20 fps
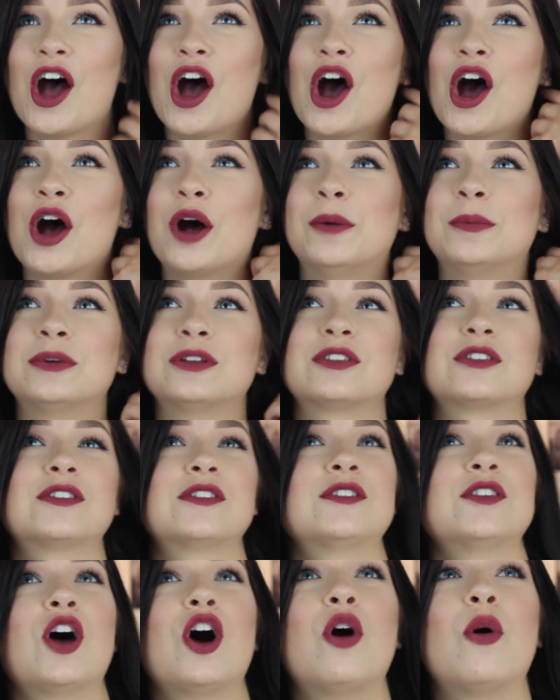Um,
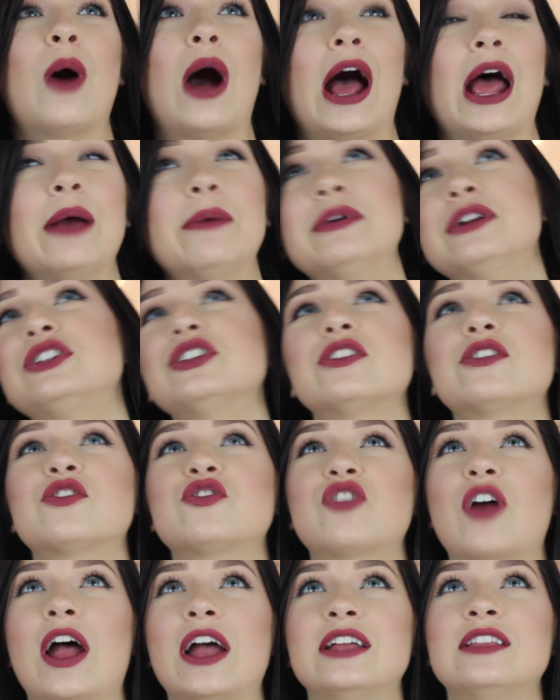so I would
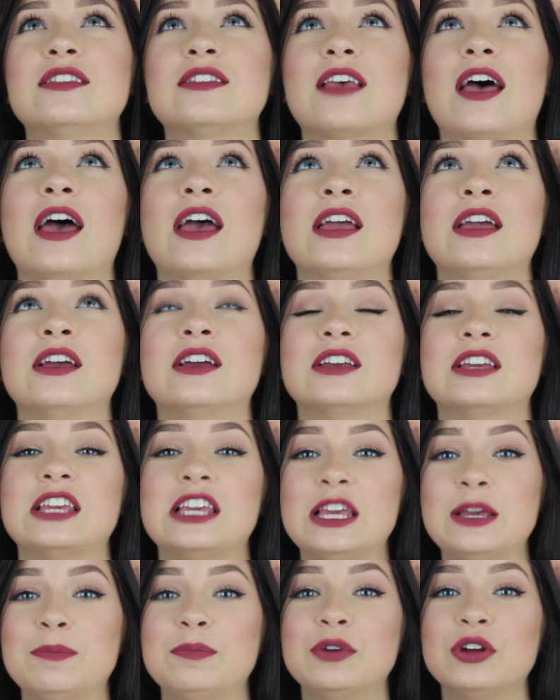just try and say,
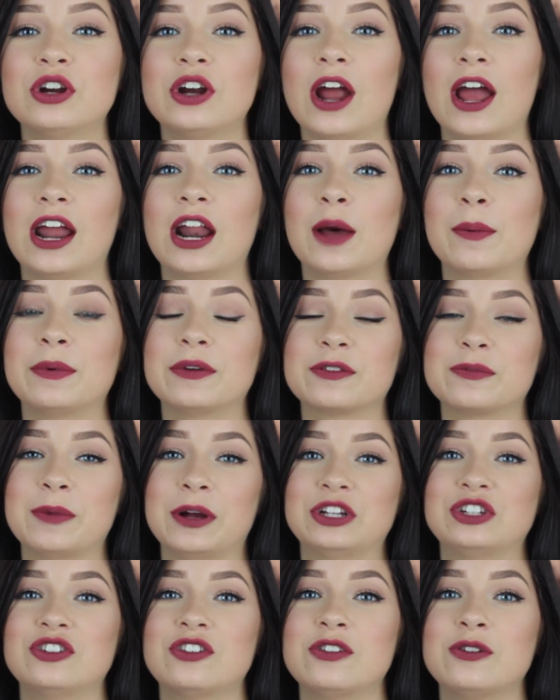keep your head up as
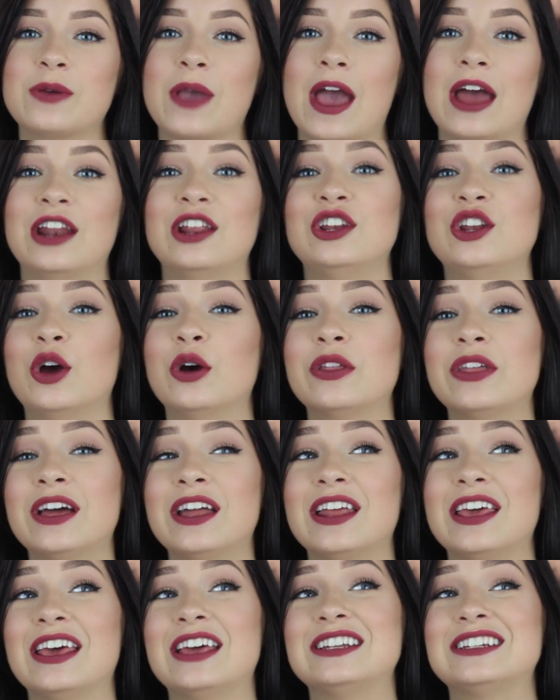much as you can and know
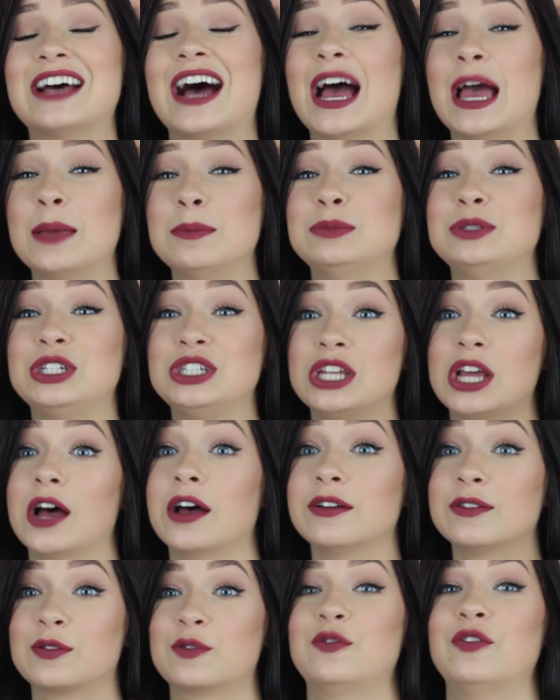that time
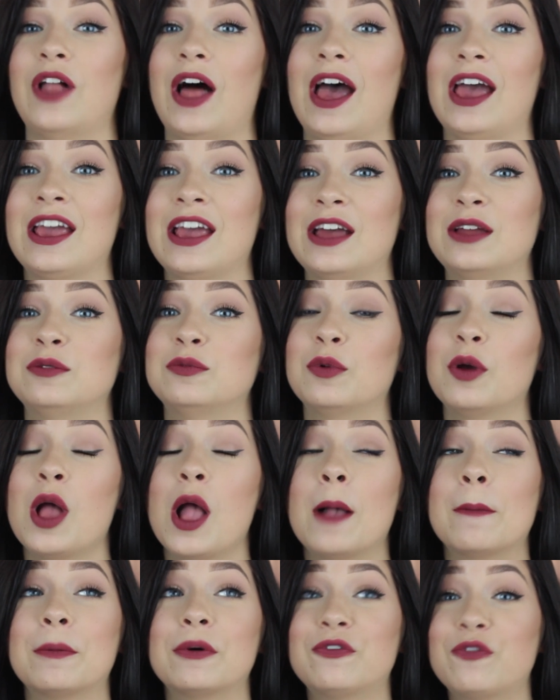does fly and
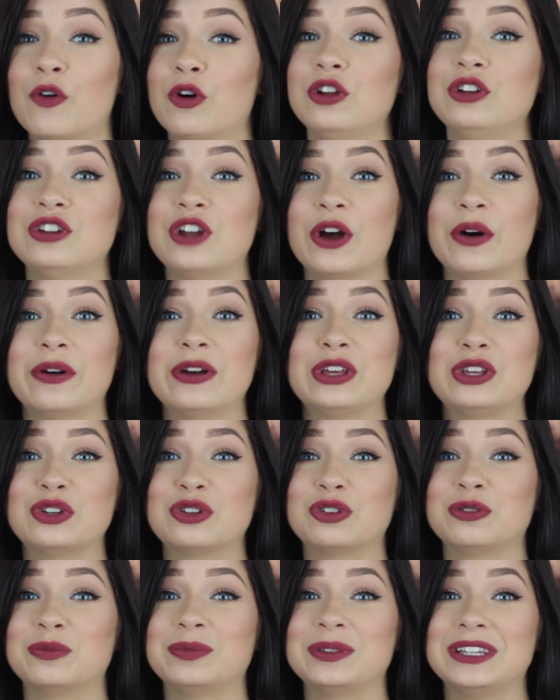before you know it,
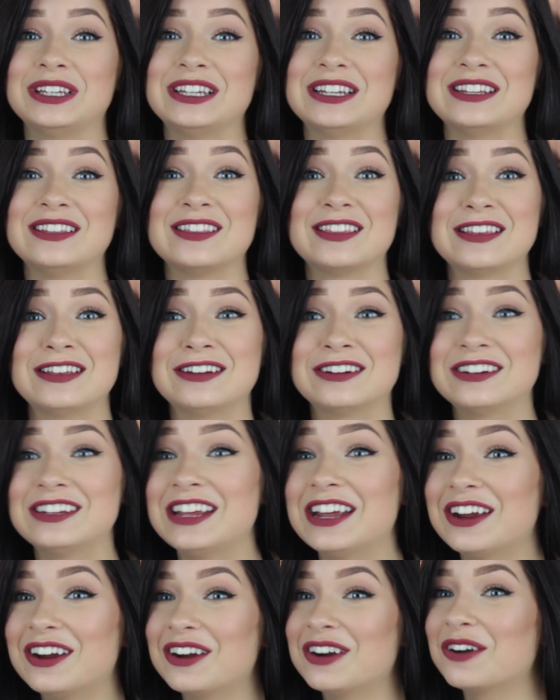you'll be in senior
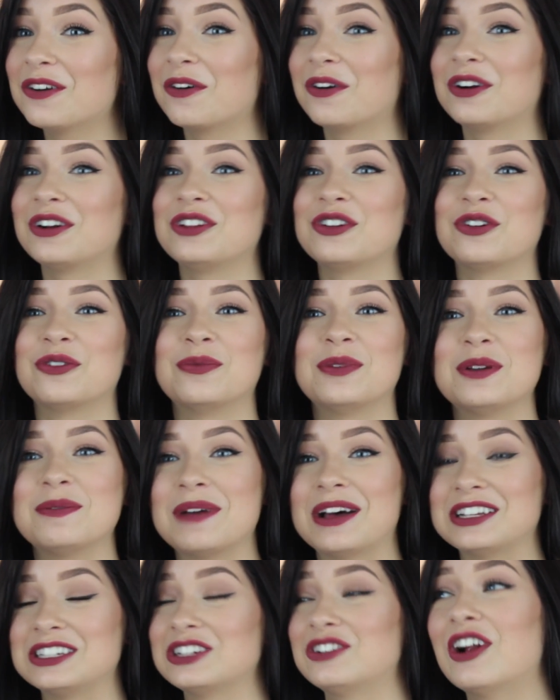year or you'll be
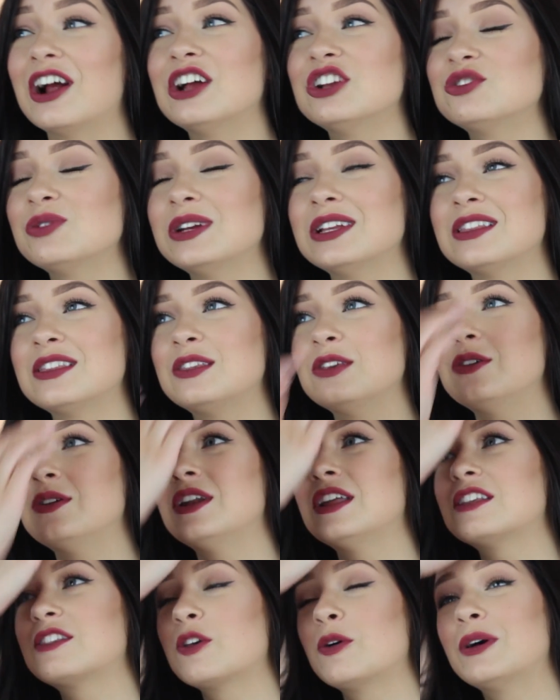about to graduate
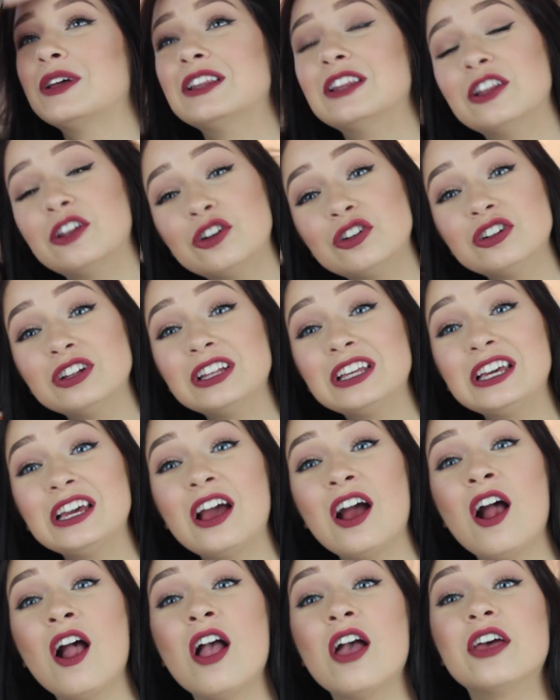soon. So it
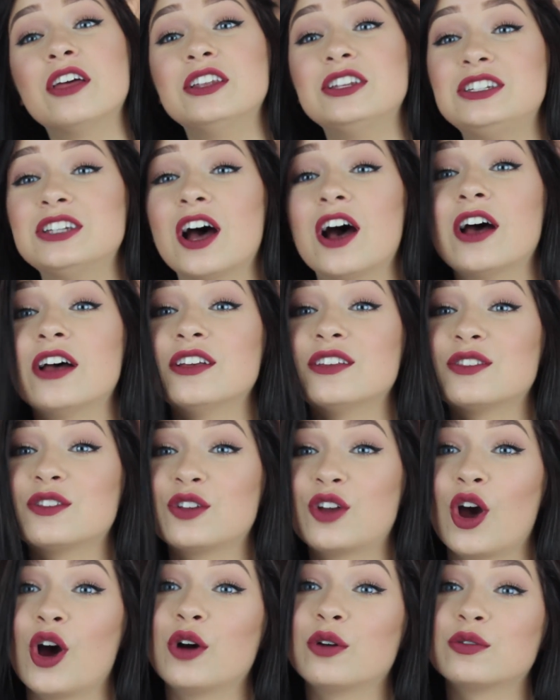literally
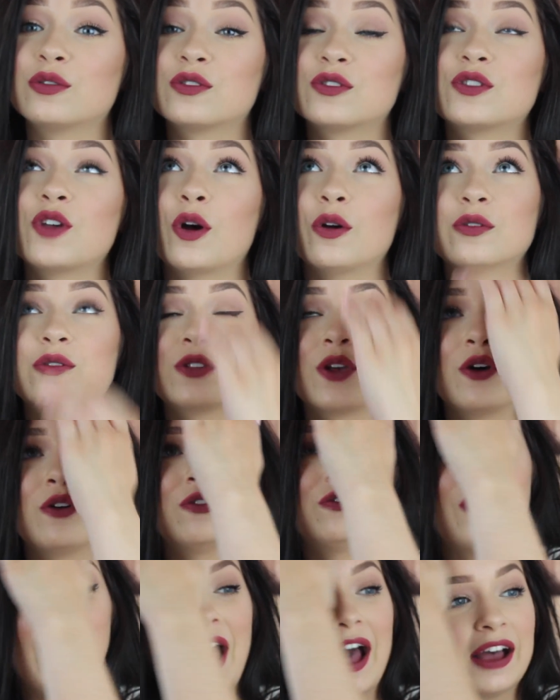does go so, so
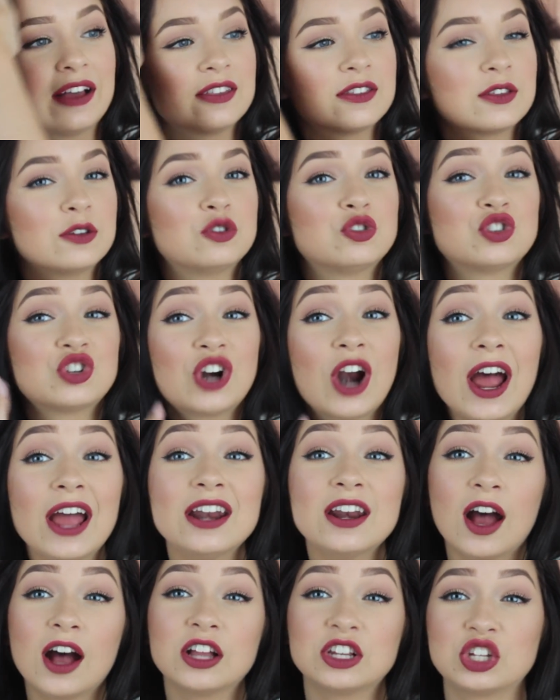fast. So
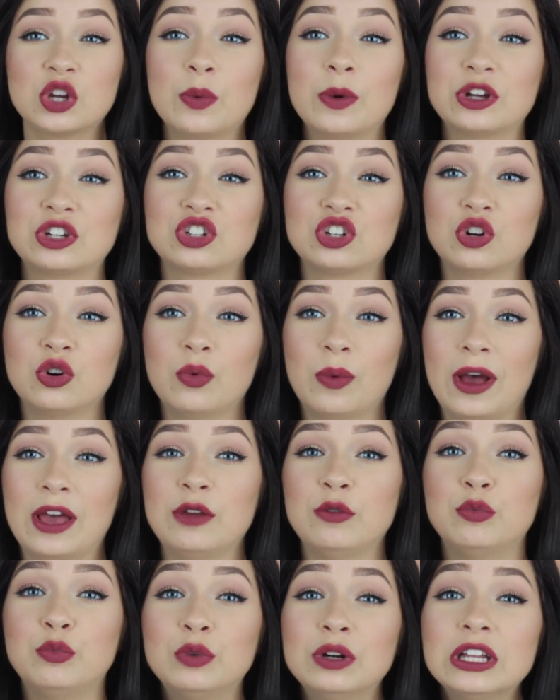try not to wish it
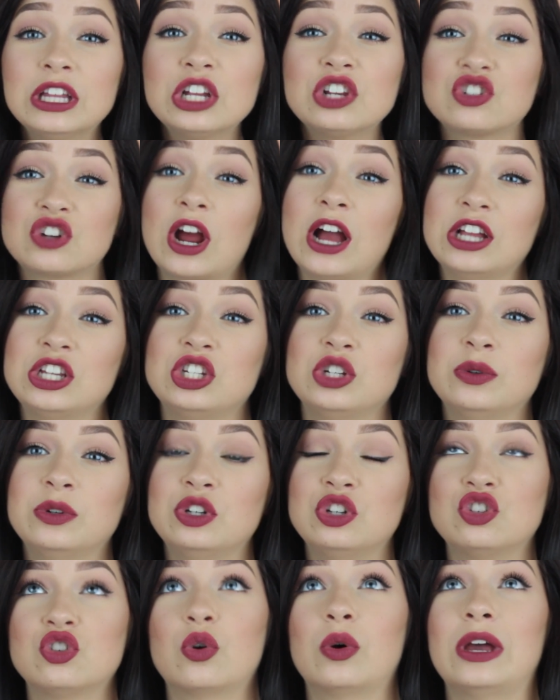away. Really try to
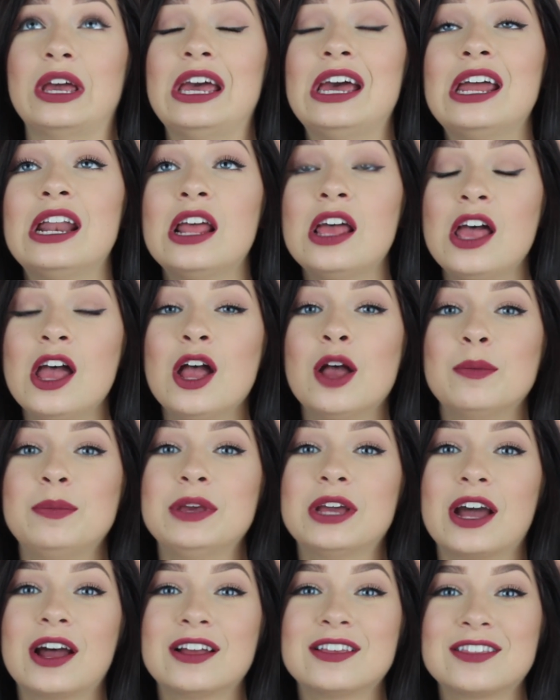enjoy it
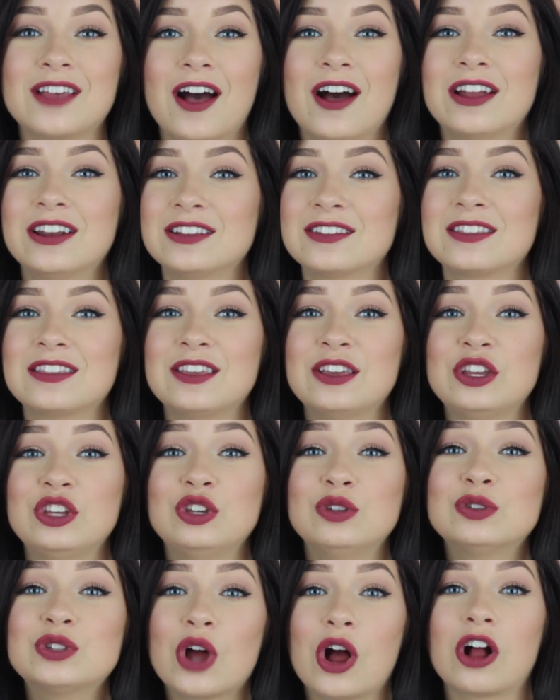because honestly,
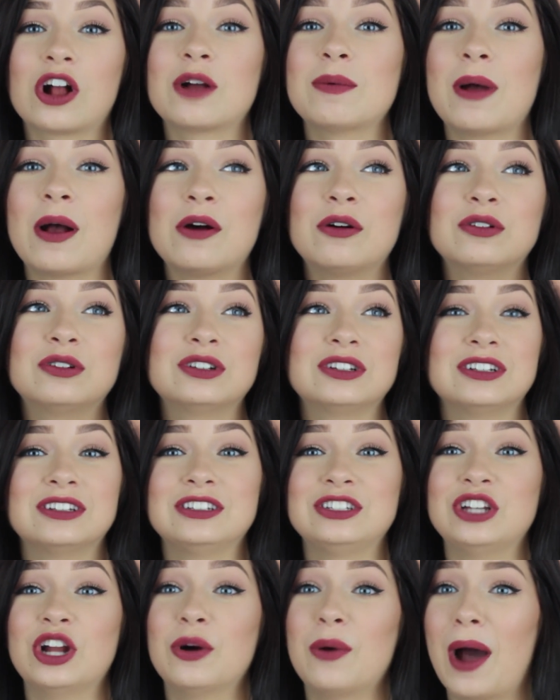you talk
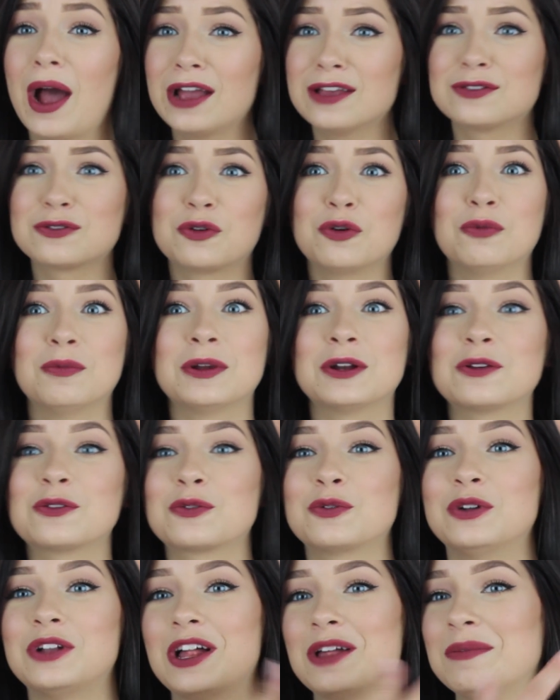about, you know, high school, middle
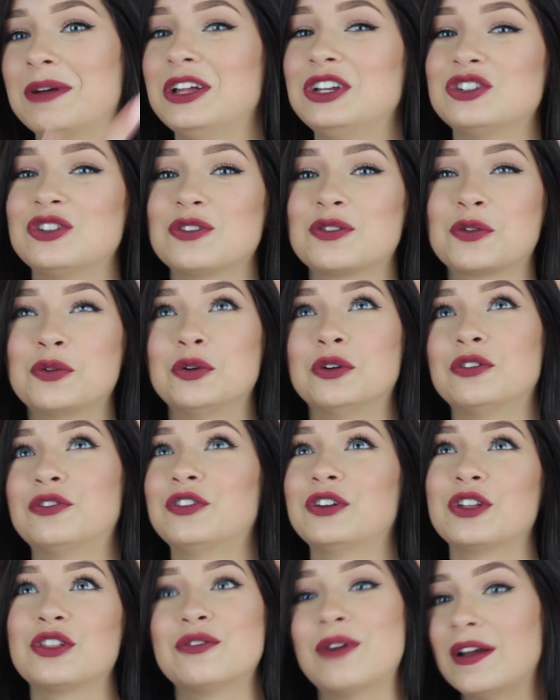school, elementary school
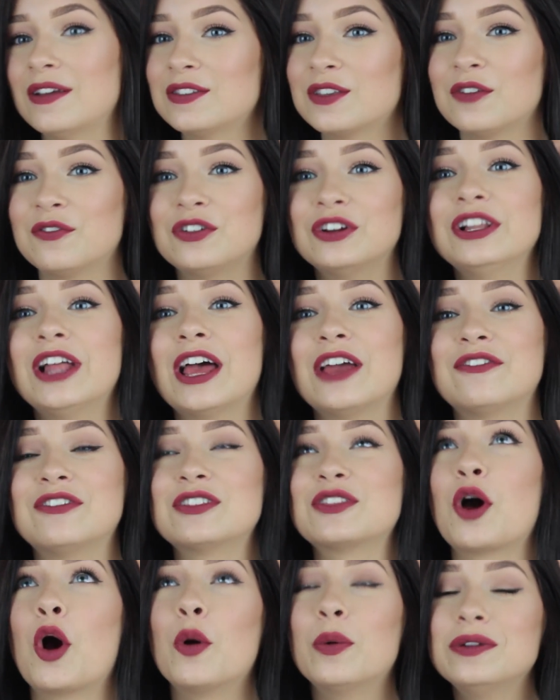for the rest of your life.
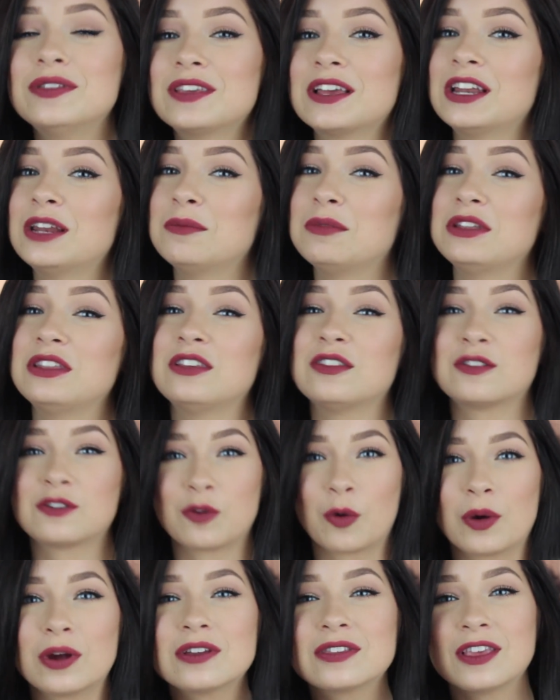It's always going to be these
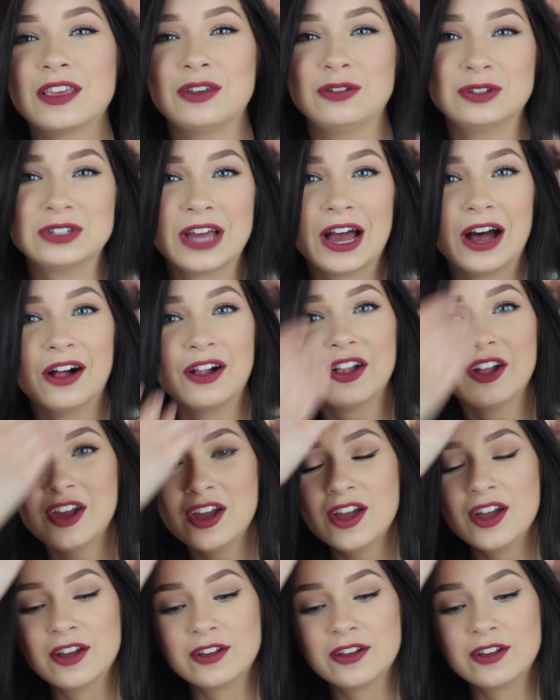stories that you tell.